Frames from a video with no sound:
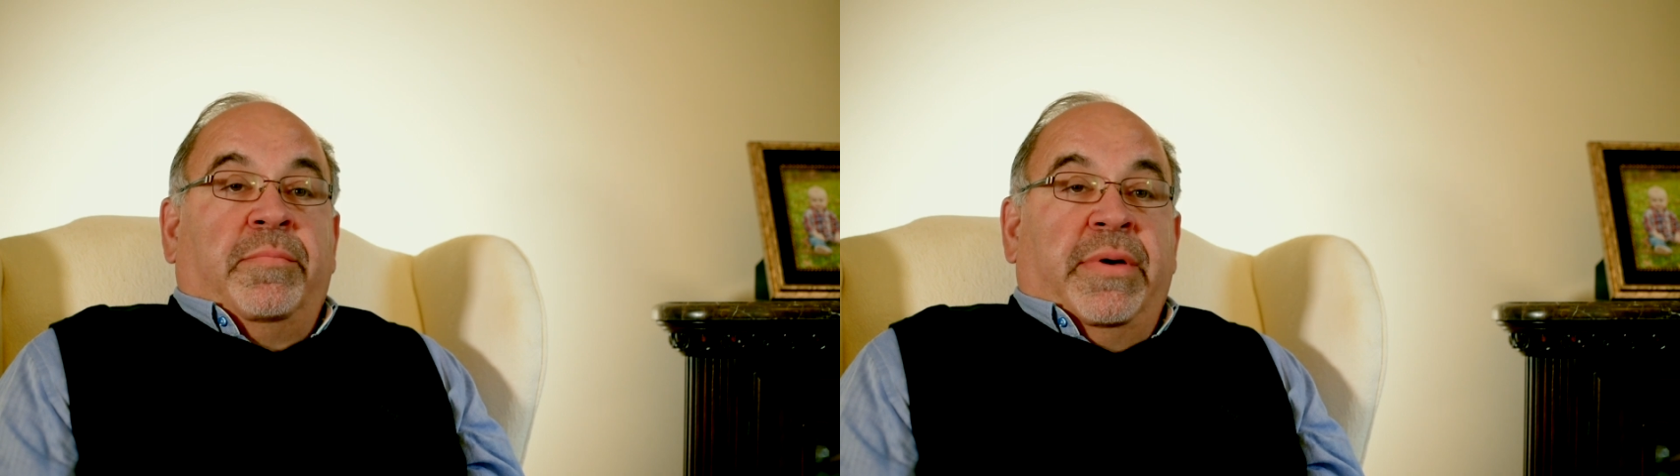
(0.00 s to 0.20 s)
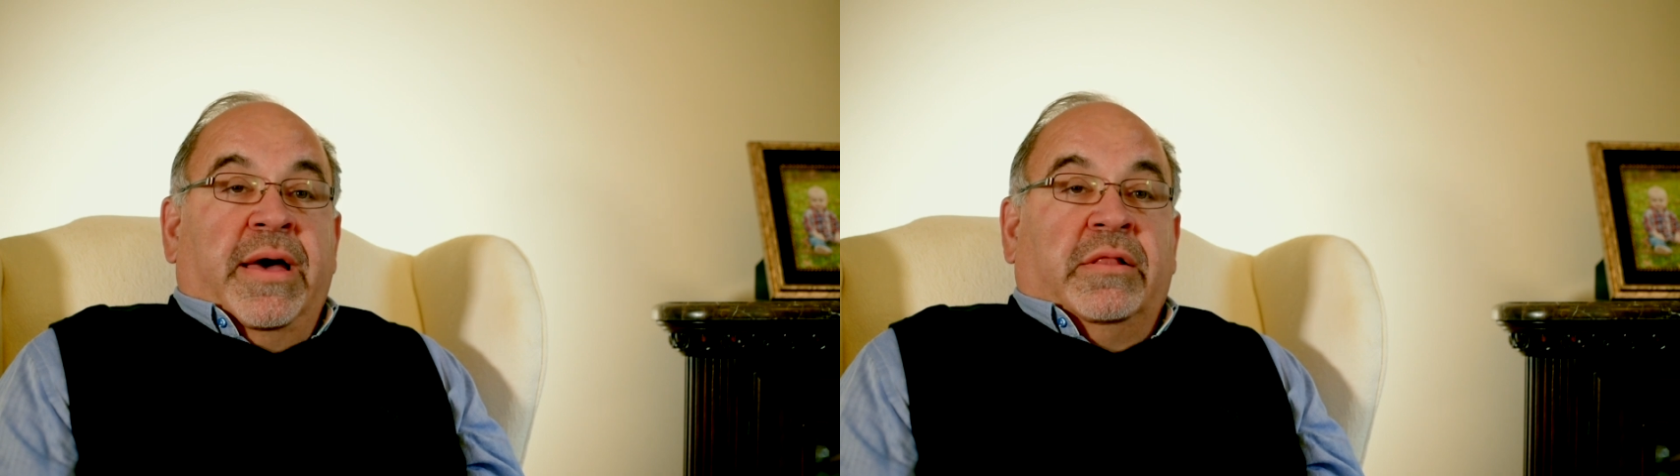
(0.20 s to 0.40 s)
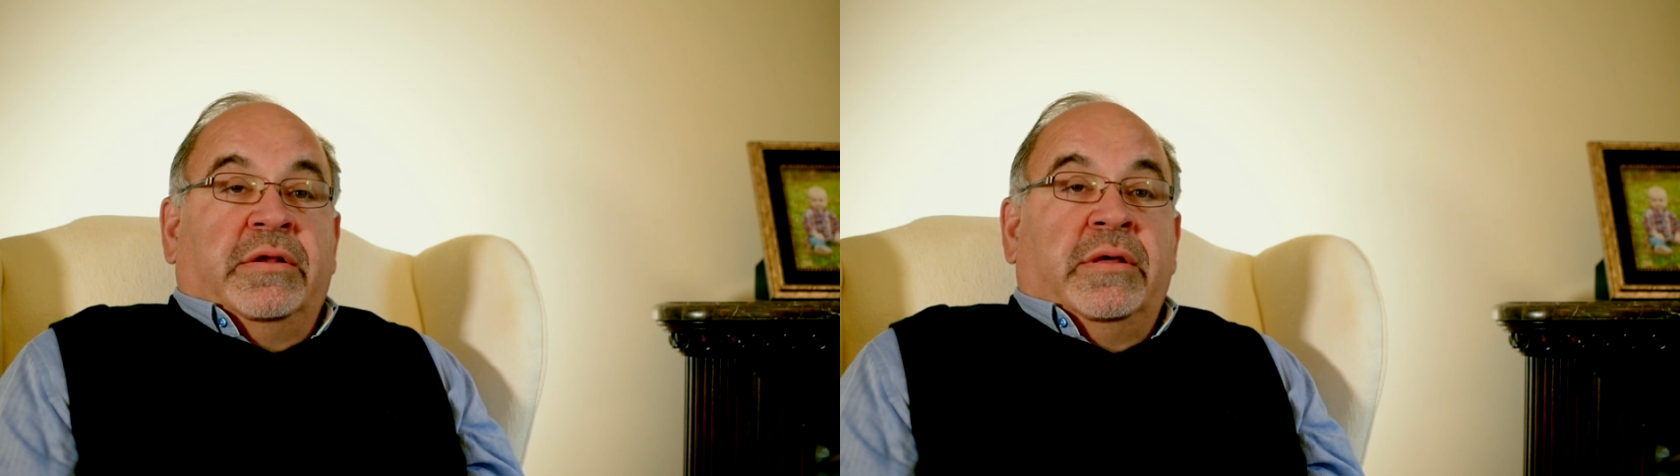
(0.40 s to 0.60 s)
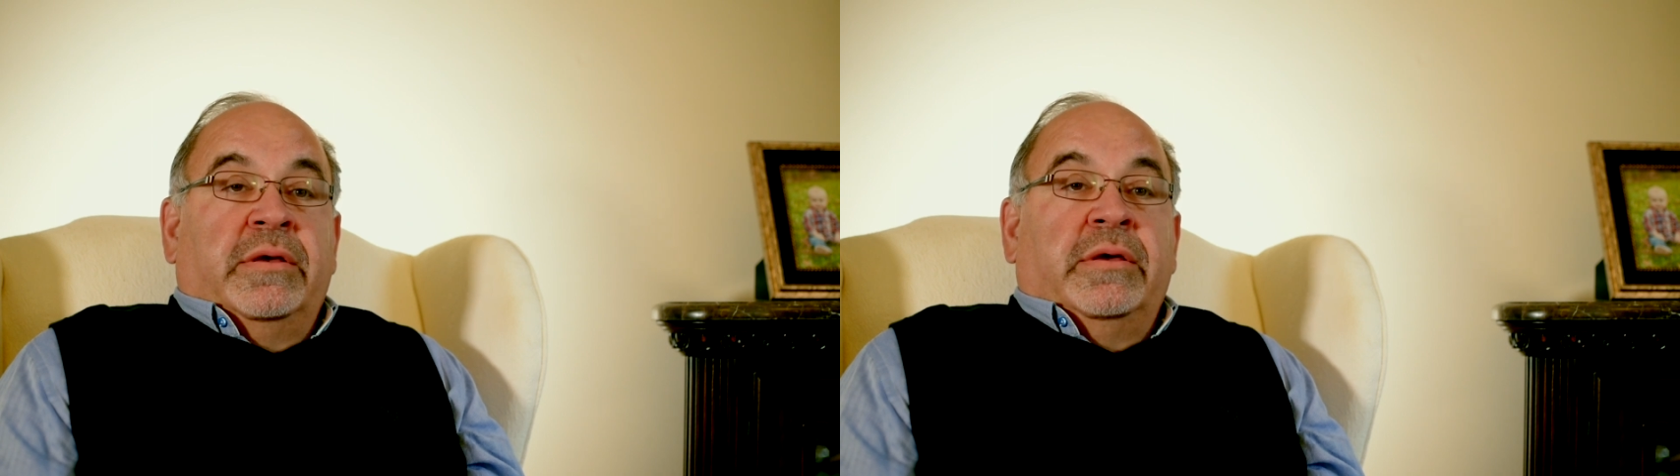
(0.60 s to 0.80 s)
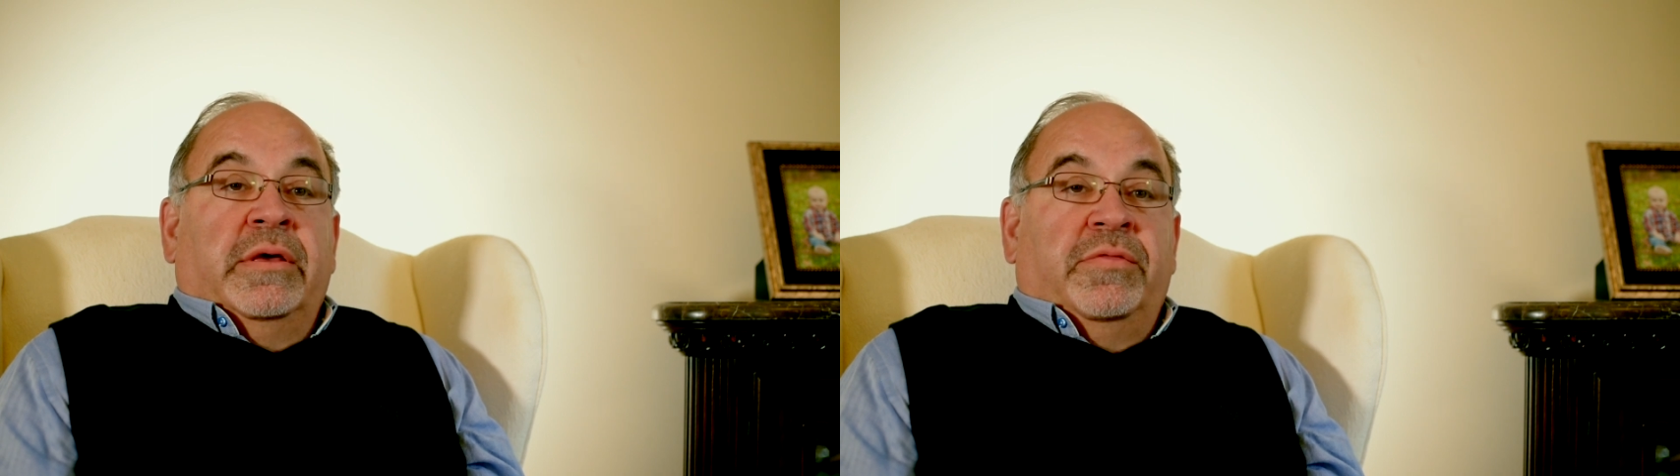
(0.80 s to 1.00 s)
ballot
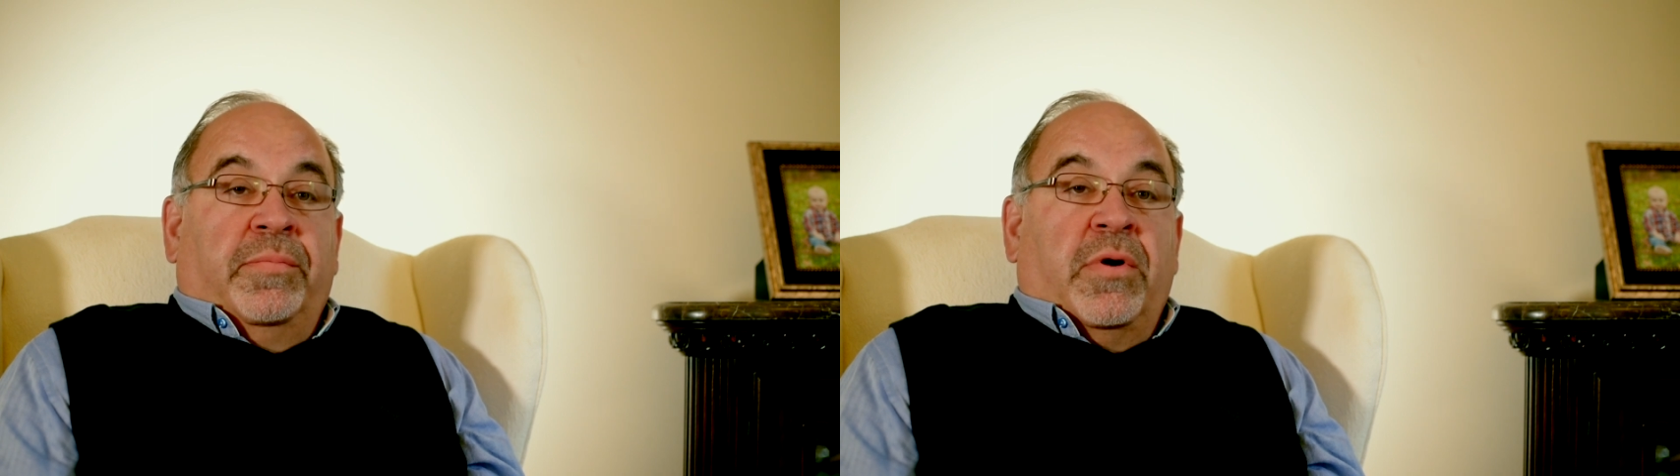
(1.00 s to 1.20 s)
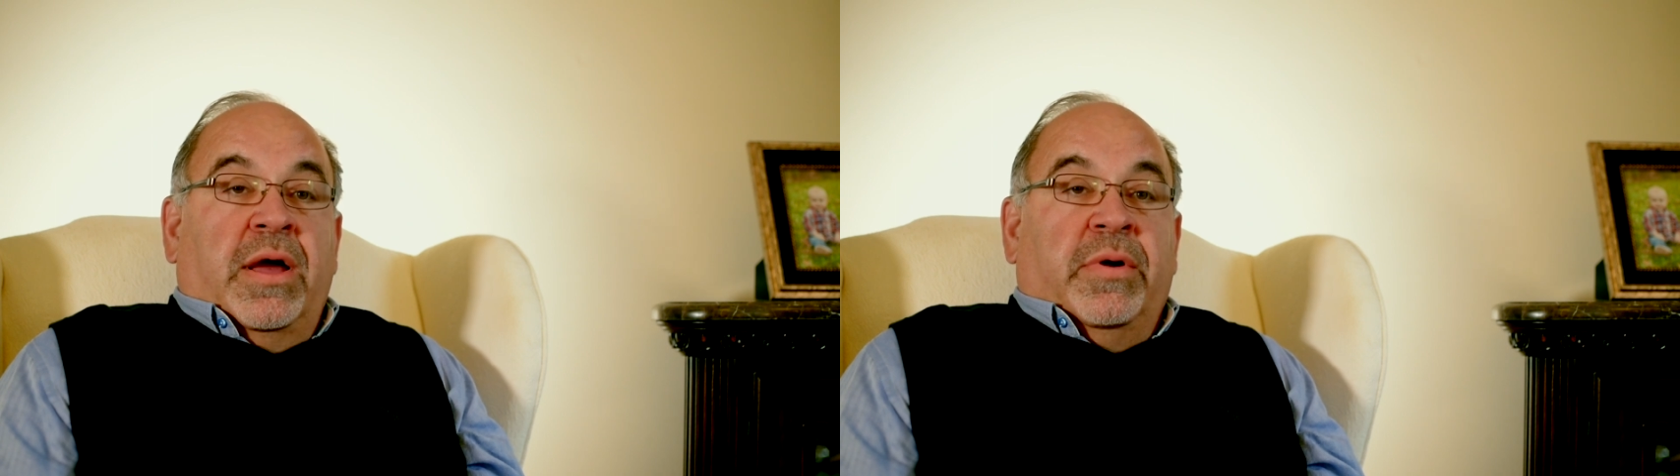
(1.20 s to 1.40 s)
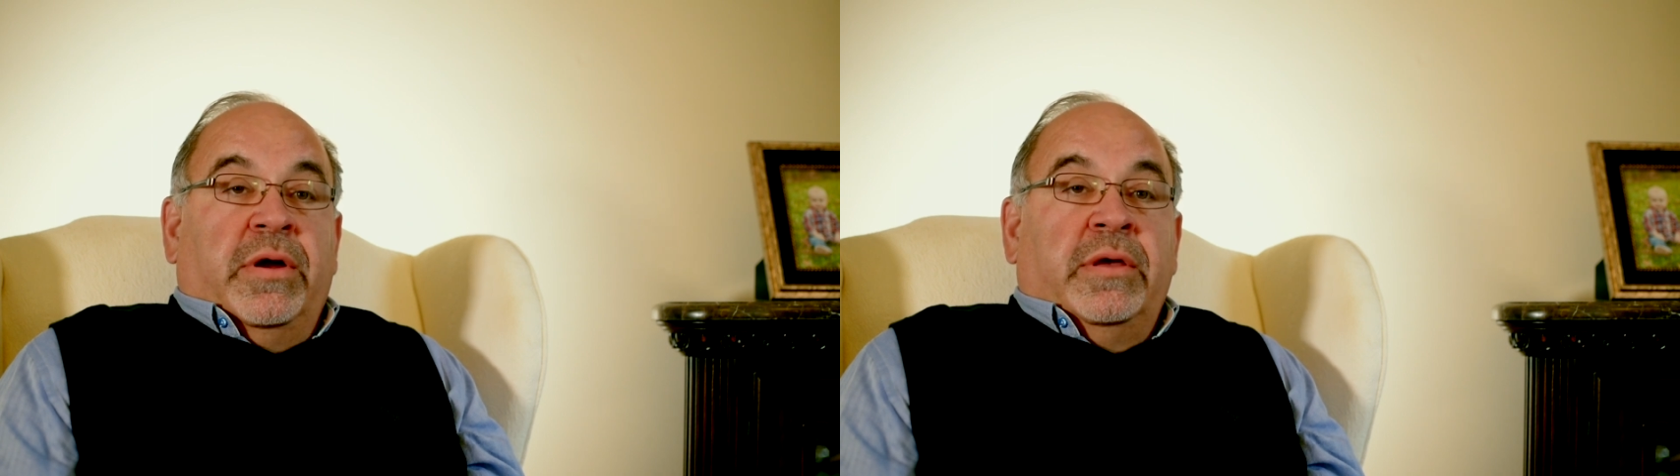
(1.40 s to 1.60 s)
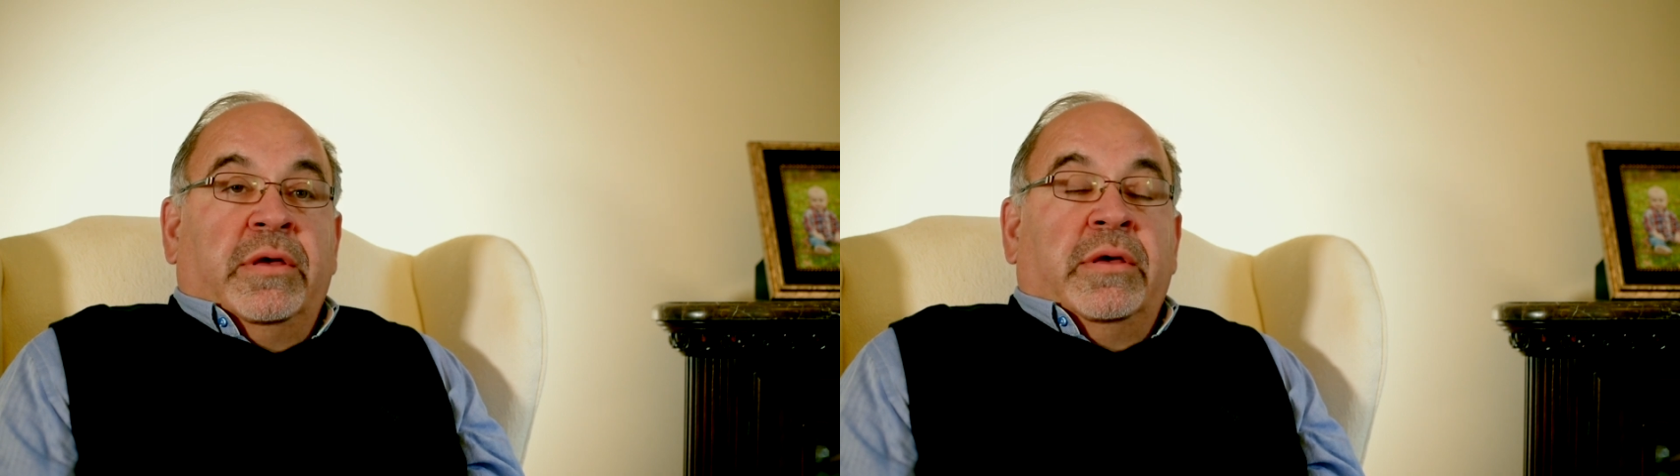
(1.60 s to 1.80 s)
in the primary.